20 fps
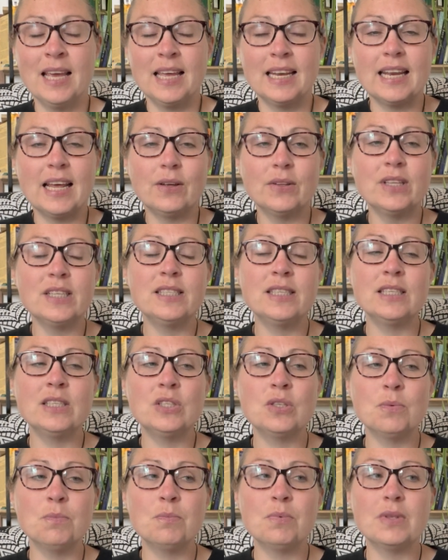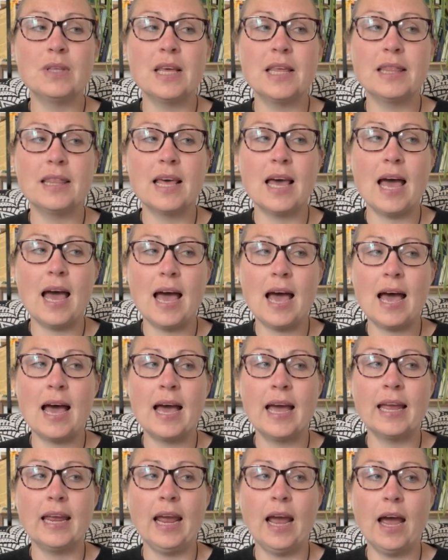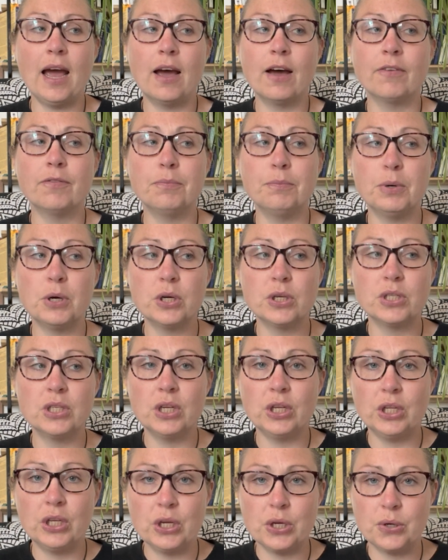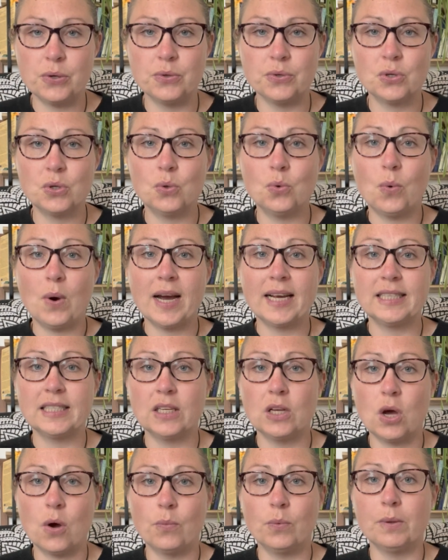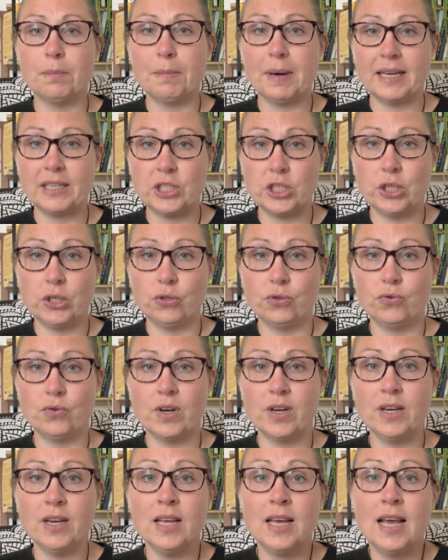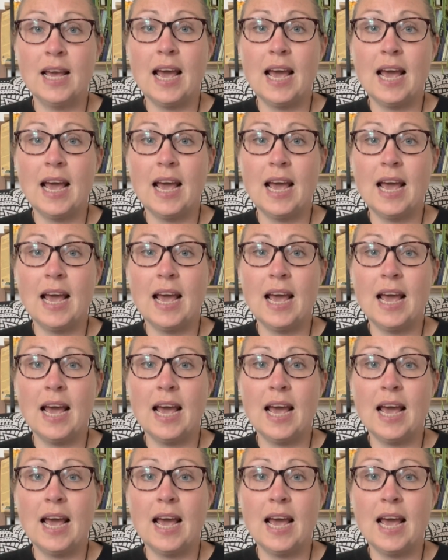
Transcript: Now, this is something that I have personally used quite a lot with my children.